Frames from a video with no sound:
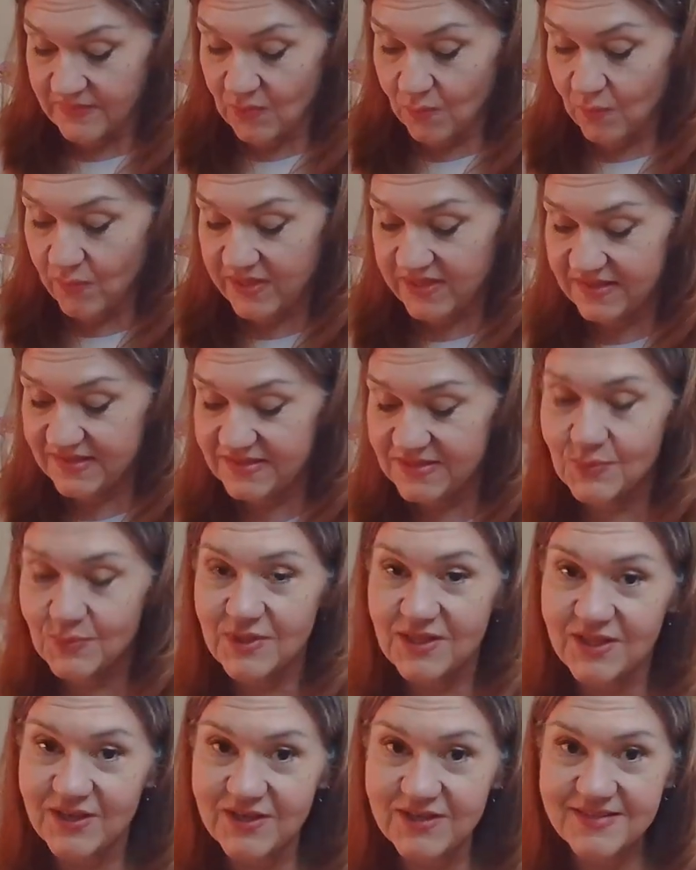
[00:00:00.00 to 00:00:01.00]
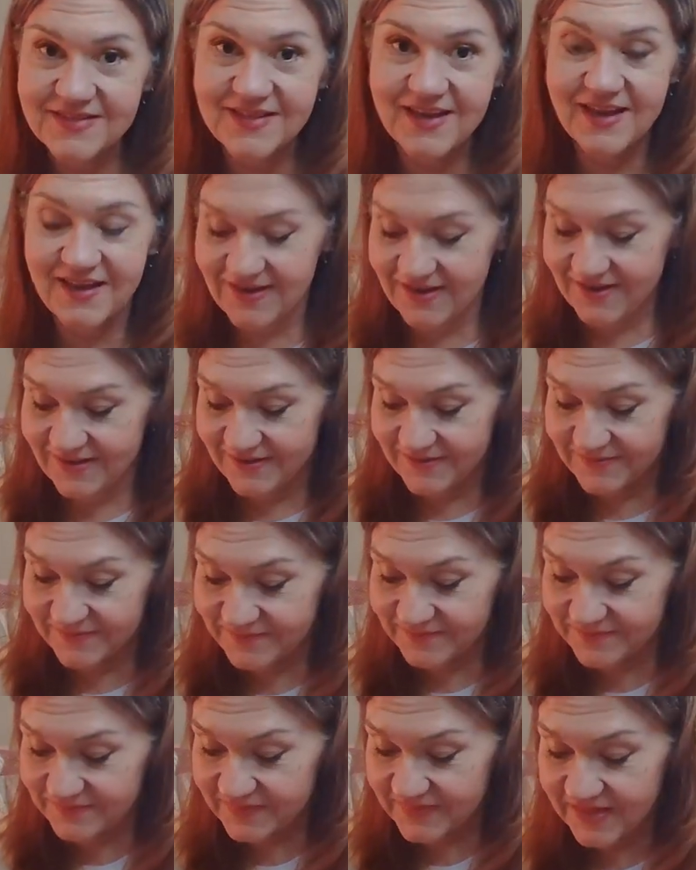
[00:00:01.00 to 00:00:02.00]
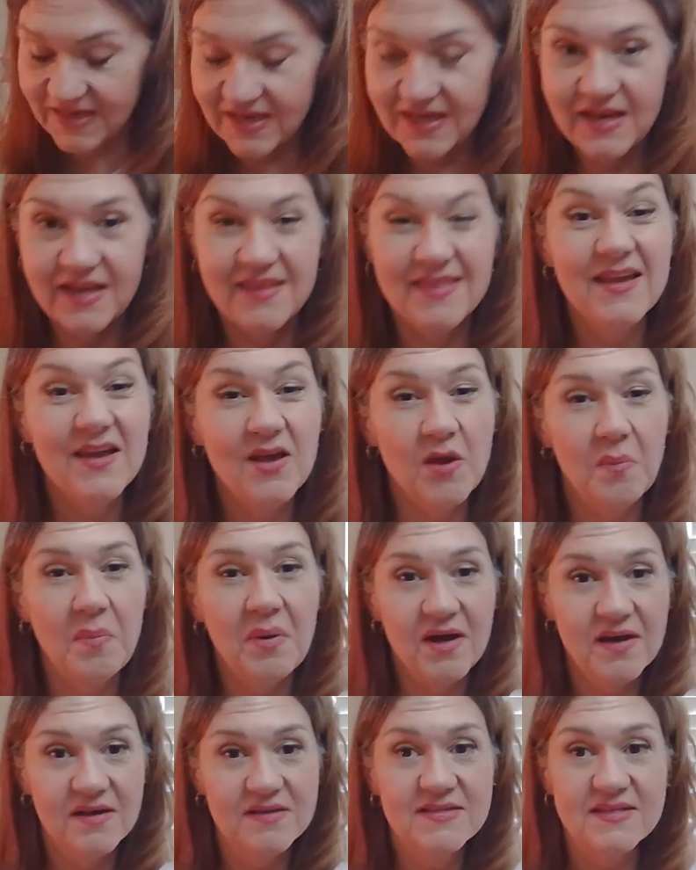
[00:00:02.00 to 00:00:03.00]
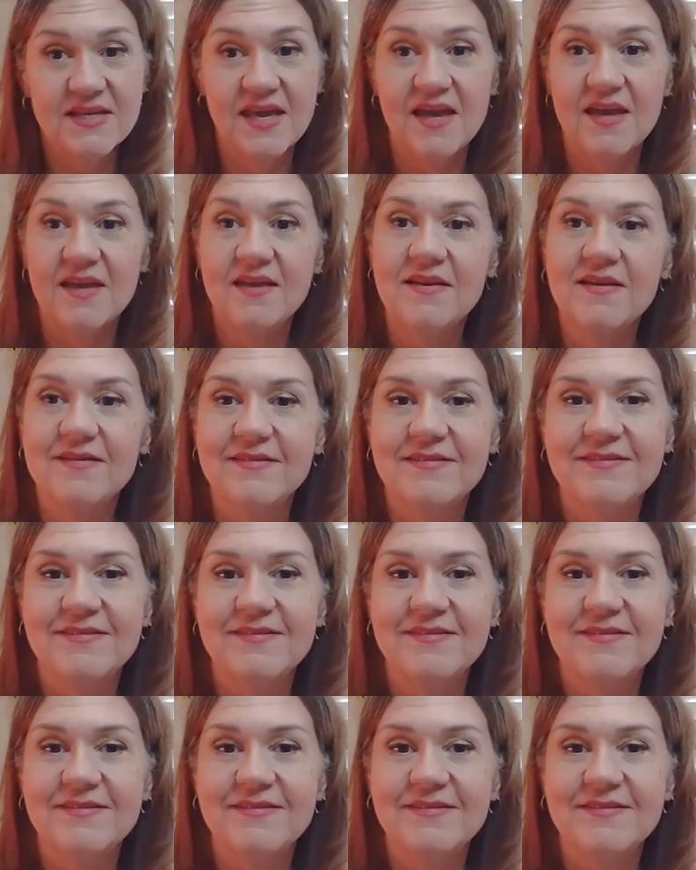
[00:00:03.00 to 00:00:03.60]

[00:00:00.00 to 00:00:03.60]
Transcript: what this one looks like. And I think I'll pause again.